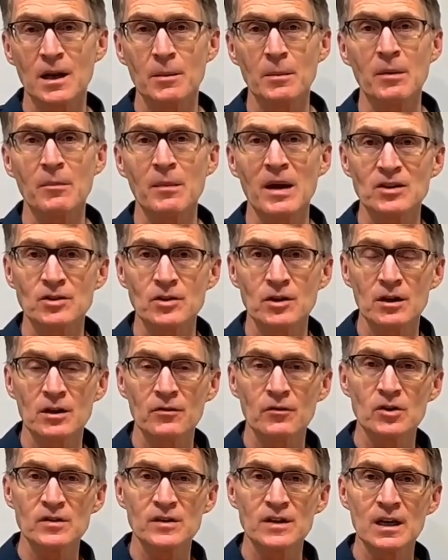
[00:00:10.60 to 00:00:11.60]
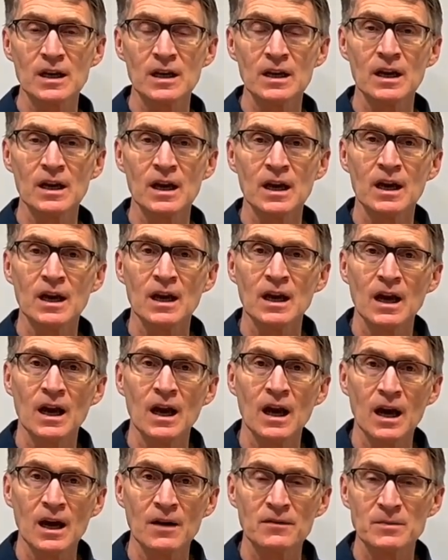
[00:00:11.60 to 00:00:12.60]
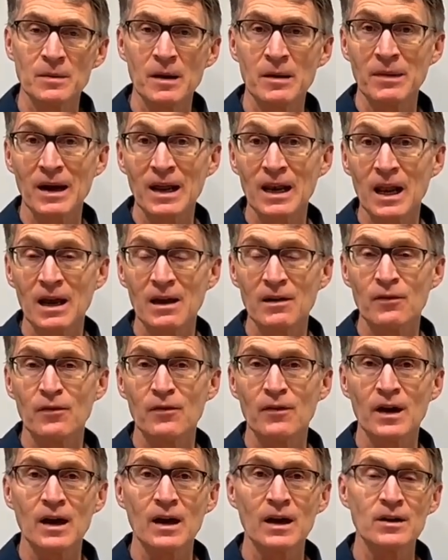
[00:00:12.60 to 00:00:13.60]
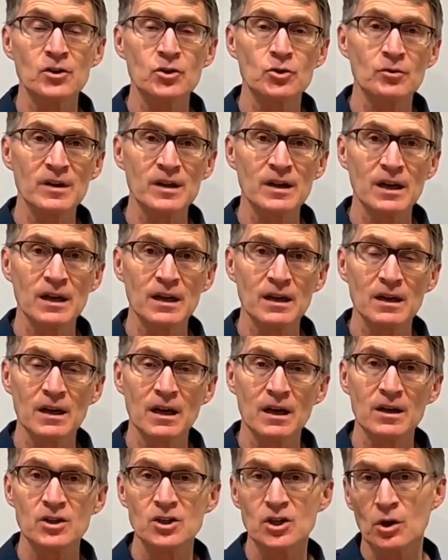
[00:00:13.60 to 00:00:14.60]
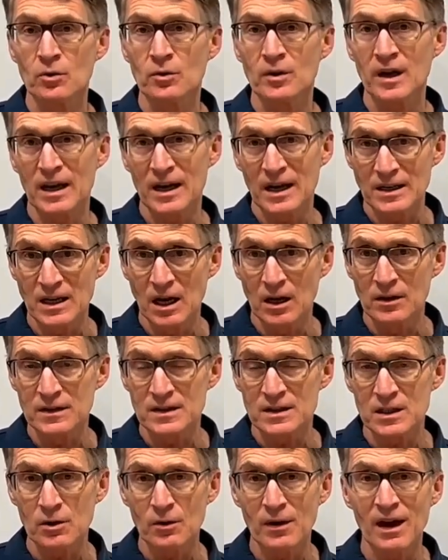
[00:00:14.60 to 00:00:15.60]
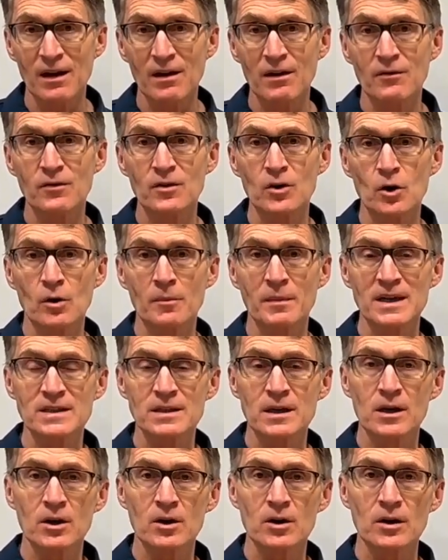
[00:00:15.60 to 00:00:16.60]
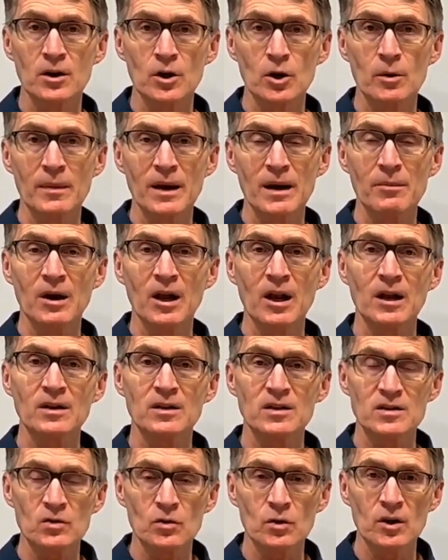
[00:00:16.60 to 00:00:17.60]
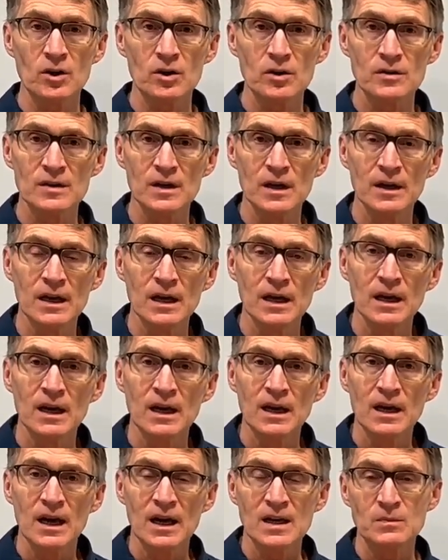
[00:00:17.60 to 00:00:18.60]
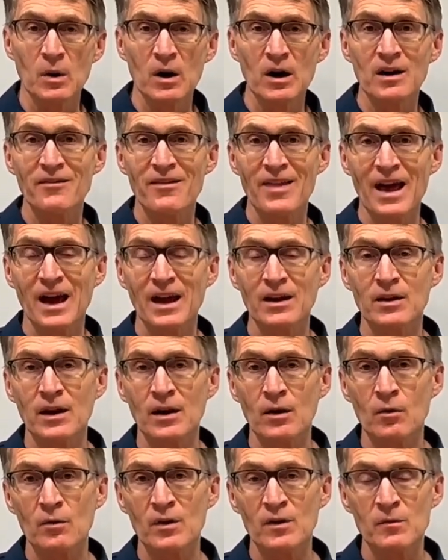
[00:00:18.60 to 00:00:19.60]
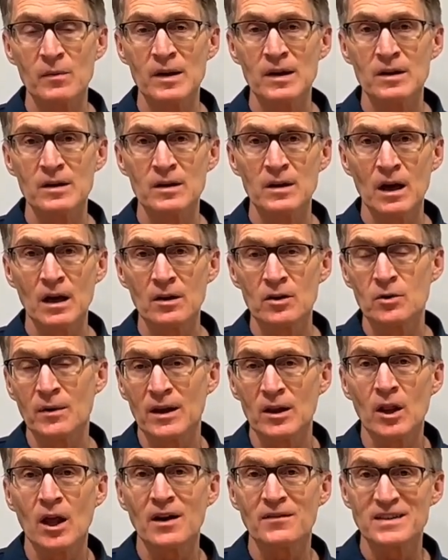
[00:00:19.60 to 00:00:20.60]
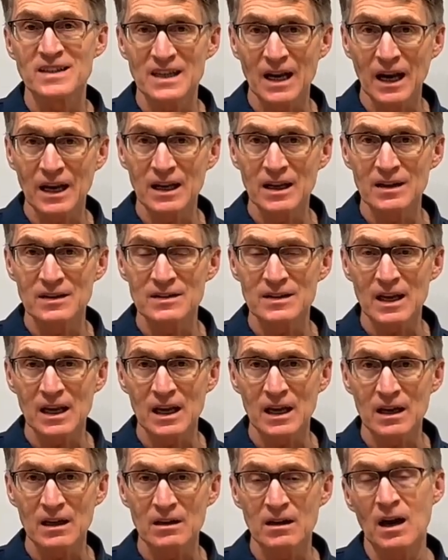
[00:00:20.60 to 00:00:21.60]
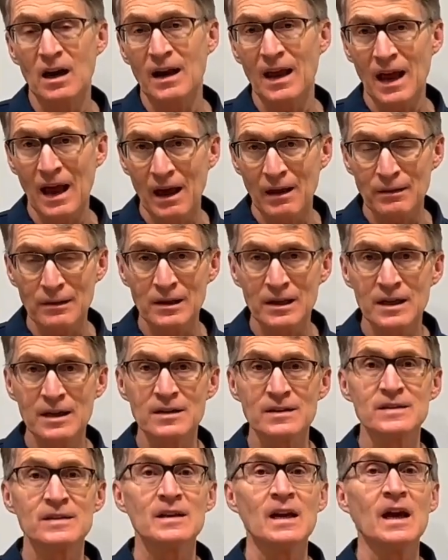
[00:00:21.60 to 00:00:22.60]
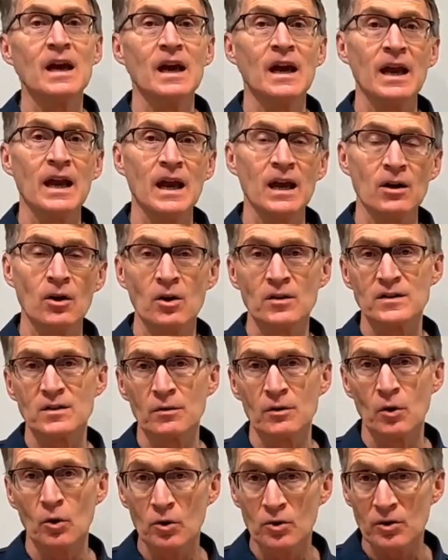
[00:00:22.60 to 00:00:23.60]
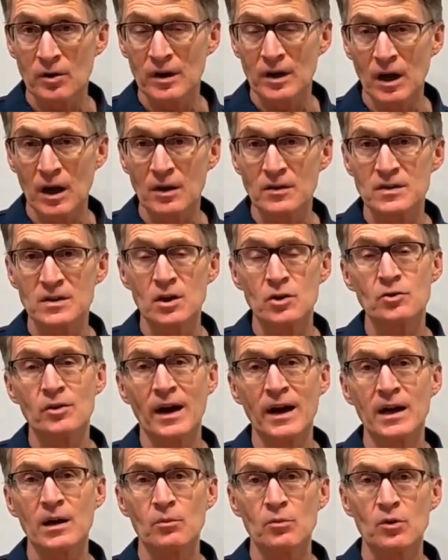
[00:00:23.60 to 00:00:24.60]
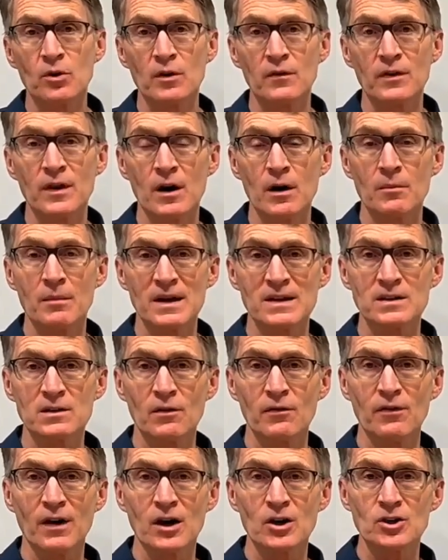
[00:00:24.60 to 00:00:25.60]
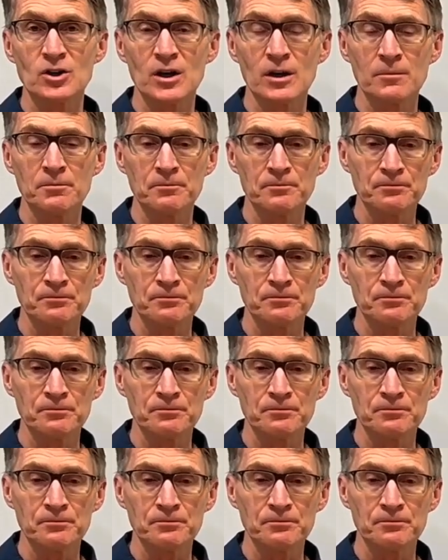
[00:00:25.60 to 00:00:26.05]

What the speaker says: at McMaster University. I've spent my life treating children and adults who have neuromuscular and neurometabolic disorders. As part of that, we've been doing a lot of studies in young athletes and also in older adults to try and improve their muscle function.